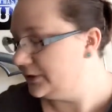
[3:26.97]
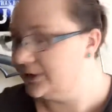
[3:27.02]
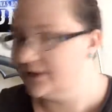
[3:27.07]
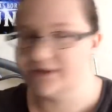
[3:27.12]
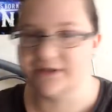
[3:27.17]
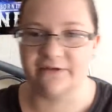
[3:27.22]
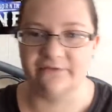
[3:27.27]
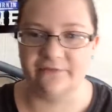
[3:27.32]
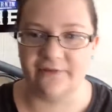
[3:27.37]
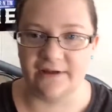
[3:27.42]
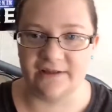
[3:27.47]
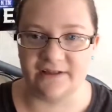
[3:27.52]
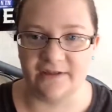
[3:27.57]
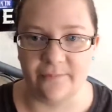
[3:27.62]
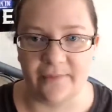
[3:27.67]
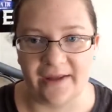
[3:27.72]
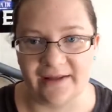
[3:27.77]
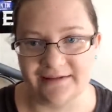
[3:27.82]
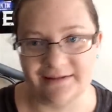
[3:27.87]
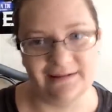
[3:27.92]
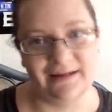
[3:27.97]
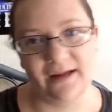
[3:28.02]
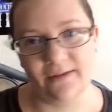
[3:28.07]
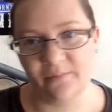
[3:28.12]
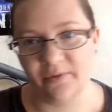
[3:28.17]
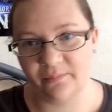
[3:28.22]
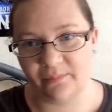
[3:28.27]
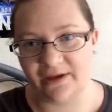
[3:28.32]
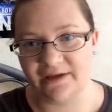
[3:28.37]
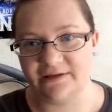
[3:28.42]
some fancy name,
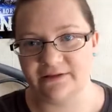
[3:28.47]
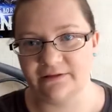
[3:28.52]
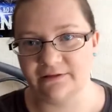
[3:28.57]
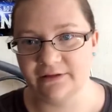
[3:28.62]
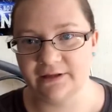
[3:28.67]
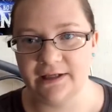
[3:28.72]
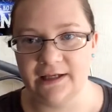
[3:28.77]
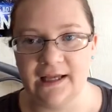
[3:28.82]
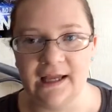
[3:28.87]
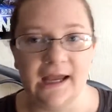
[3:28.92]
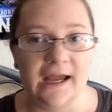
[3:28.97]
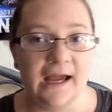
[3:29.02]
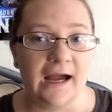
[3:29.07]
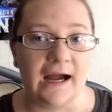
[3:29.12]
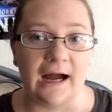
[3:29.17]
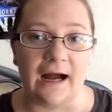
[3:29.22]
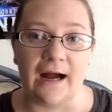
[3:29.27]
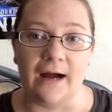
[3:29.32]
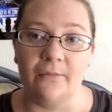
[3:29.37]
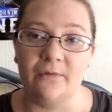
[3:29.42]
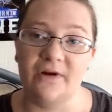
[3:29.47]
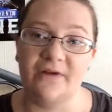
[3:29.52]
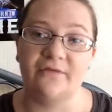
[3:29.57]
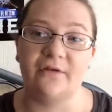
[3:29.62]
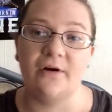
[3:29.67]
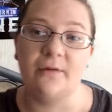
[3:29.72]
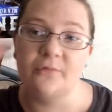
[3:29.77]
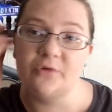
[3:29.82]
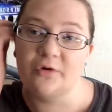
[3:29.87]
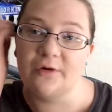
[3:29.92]
but basically,
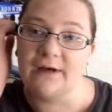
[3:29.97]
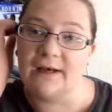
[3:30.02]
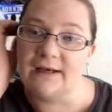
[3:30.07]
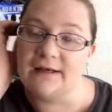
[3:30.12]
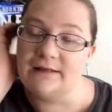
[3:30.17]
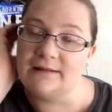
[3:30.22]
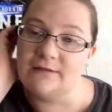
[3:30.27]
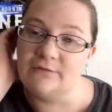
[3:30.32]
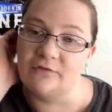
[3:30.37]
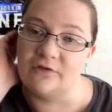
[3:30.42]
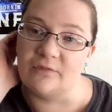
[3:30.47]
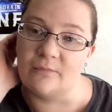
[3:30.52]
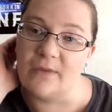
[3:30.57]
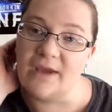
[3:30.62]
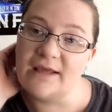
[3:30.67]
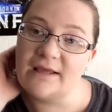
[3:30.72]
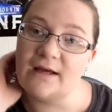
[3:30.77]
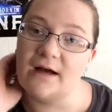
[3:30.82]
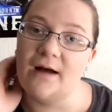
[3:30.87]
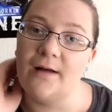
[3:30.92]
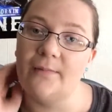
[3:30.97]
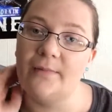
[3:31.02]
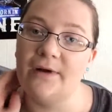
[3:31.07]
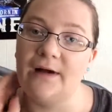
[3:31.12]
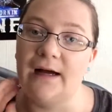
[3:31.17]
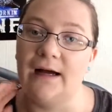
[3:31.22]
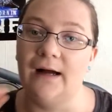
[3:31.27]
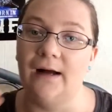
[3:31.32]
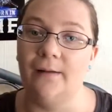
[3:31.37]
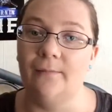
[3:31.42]
whenever I'm doing anything with makeup,
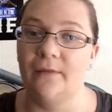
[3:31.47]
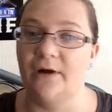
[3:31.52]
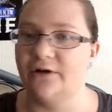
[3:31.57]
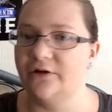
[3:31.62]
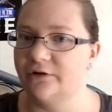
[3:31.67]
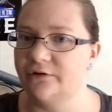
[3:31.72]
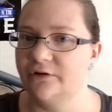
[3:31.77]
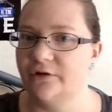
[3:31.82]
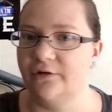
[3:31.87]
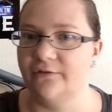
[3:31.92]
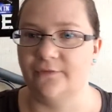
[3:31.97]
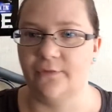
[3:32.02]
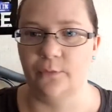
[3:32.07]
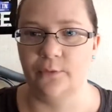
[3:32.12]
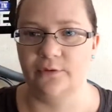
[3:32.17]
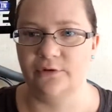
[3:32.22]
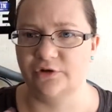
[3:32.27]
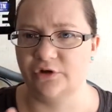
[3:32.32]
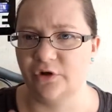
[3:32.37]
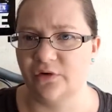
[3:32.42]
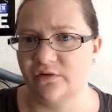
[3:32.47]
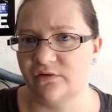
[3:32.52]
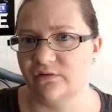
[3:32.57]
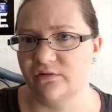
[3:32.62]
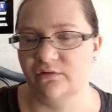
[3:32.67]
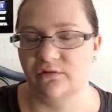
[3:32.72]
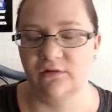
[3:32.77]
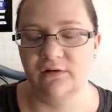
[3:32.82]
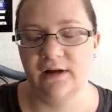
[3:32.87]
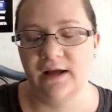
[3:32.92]
I don't know if I will show it or
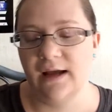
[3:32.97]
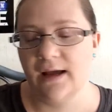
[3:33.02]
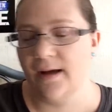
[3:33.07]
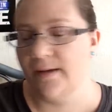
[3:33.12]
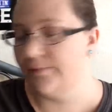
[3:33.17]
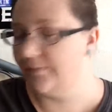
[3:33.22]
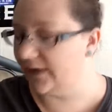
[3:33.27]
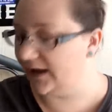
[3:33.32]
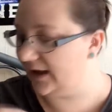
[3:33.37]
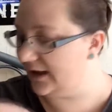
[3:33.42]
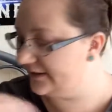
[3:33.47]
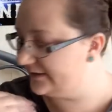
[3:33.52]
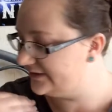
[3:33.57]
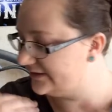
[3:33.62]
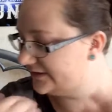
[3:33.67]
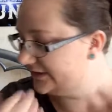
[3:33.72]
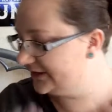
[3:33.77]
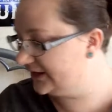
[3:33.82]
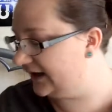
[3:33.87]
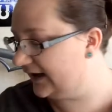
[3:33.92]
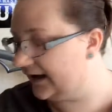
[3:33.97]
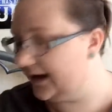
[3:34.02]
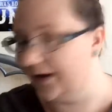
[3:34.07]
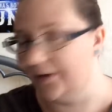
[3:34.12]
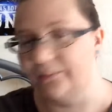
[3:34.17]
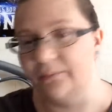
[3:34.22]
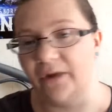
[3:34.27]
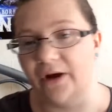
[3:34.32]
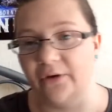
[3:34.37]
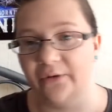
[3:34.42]
not, but
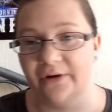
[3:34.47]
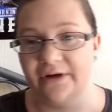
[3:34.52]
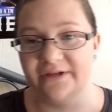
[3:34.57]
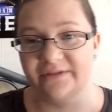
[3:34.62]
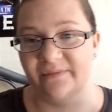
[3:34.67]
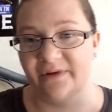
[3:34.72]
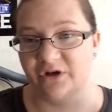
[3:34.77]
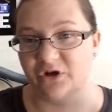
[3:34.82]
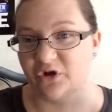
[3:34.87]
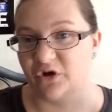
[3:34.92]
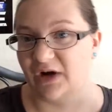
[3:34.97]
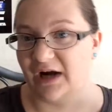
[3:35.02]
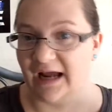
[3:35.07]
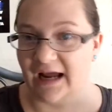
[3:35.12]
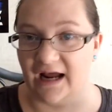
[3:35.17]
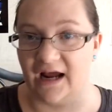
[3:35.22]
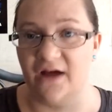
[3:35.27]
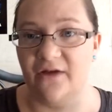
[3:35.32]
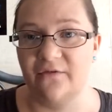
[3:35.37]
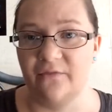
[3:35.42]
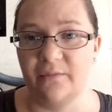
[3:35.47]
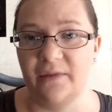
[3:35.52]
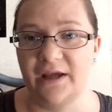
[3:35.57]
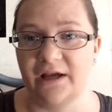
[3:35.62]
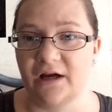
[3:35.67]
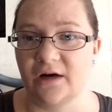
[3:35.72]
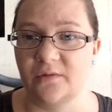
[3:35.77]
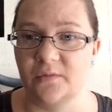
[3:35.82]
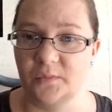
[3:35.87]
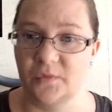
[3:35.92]
I always make sure I have
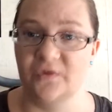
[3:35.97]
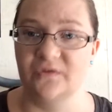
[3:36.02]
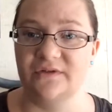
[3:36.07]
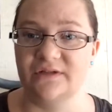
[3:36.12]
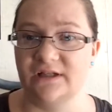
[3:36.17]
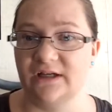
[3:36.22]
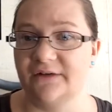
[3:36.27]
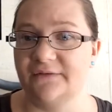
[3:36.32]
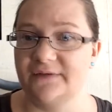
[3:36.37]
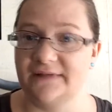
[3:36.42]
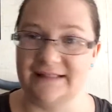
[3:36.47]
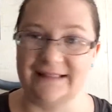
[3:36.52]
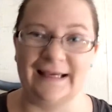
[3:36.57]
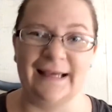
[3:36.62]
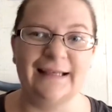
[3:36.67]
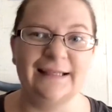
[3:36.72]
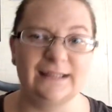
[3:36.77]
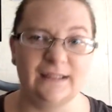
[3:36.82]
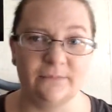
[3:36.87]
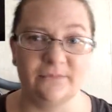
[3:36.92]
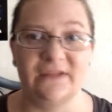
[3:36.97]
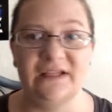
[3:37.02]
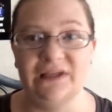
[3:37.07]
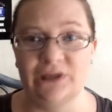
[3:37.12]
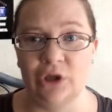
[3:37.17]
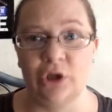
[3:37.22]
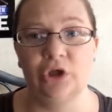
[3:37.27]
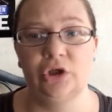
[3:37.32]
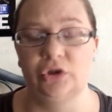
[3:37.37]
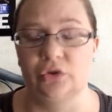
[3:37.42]
makeup remover stuff in case something
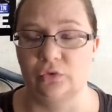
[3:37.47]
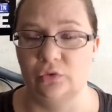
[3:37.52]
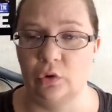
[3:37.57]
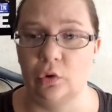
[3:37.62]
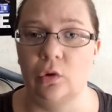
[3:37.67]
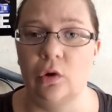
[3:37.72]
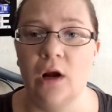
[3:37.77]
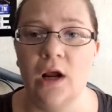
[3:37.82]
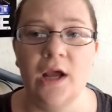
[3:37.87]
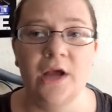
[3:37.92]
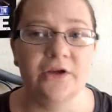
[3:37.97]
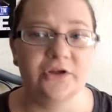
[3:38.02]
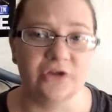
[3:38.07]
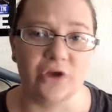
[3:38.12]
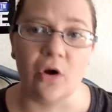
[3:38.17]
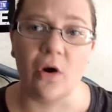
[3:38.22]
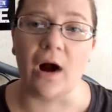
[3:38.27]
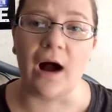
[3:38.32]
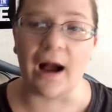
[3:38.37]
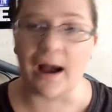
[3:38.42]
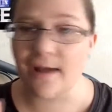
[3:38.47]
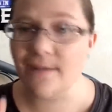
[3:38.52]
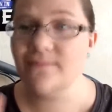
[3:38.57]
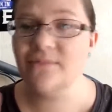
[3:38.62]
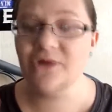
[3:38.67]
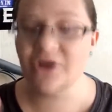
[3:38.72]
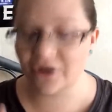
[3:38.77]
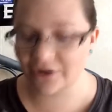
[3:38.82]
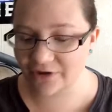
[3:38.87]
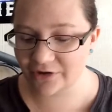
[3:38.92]
goes wrong. So
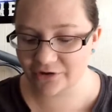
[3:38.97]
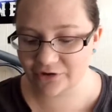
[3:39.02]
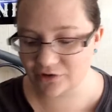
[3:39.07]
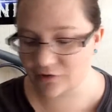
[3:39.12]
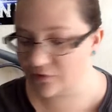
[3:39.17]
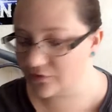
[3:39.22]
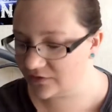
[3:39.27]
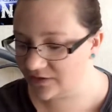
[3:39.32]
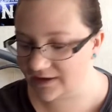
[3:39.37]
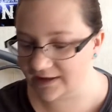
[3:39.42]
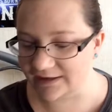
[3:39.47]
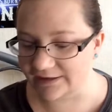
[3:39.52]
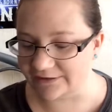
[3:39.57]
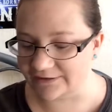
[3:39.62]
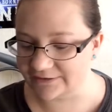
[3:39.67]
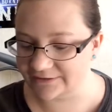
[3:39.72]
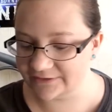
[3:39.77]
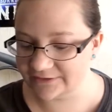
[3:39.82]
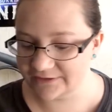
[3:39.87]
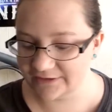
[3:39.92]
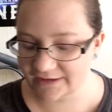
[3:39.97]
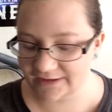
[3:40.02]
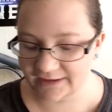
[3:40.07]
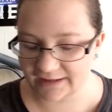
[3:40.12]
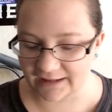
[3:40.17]
I'm gonna do this,